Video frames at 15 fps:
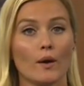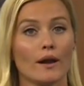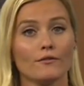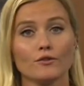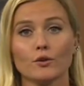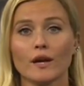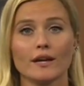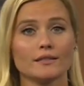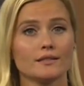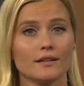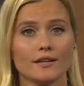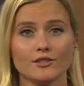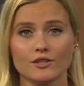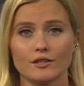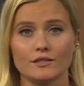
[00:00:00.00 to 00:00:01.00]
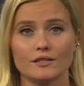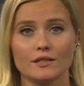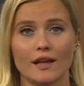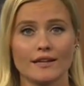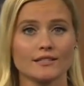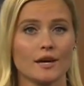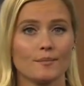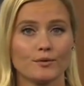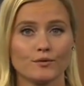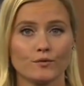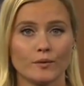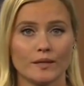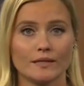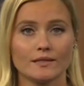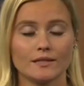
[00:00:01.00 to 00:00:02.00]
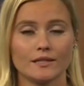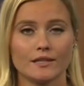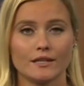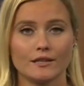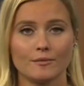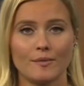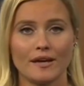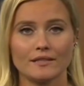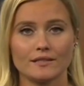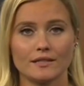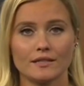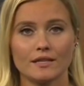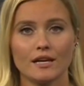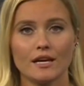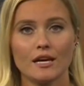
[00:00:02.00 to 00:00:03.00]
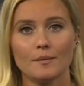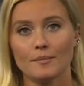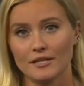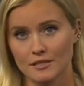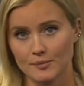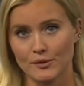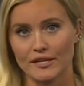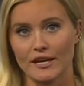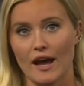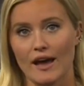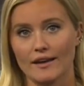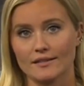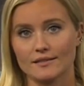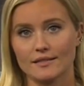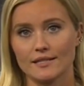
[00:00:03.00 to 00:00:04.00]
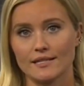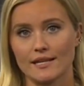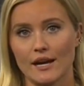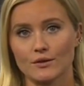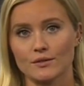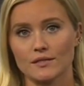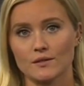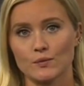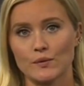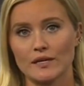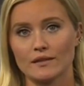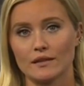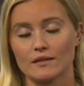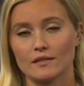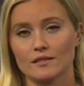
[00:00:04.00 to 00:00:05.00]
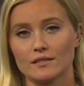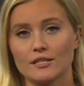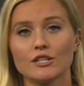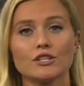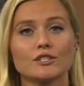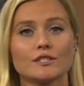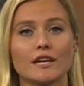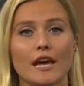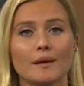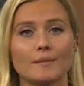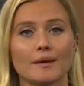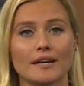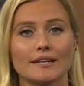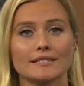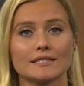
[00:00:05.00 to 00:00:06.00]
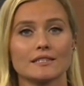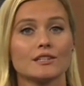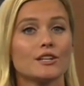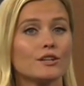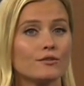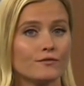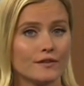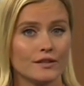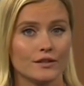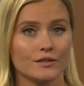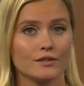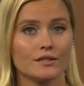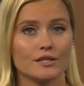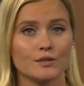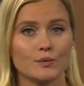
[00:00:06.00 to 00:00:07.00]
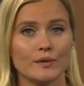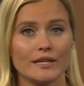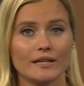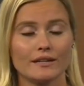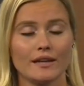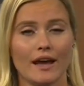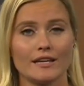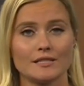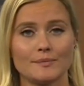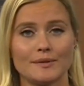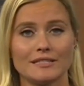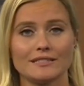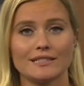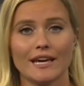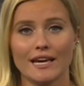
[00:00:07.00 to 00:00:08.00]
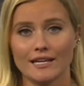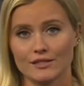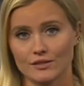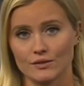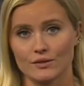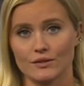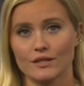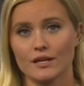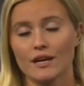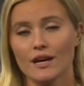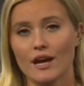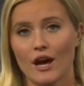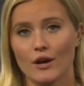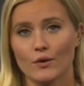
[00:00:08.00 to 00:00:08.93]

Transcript: Quite a few cancellations the last couple of weeks here in the basin. Big Spring ISD announced this week that the Steers game against Littlefield this weekend has been canceled.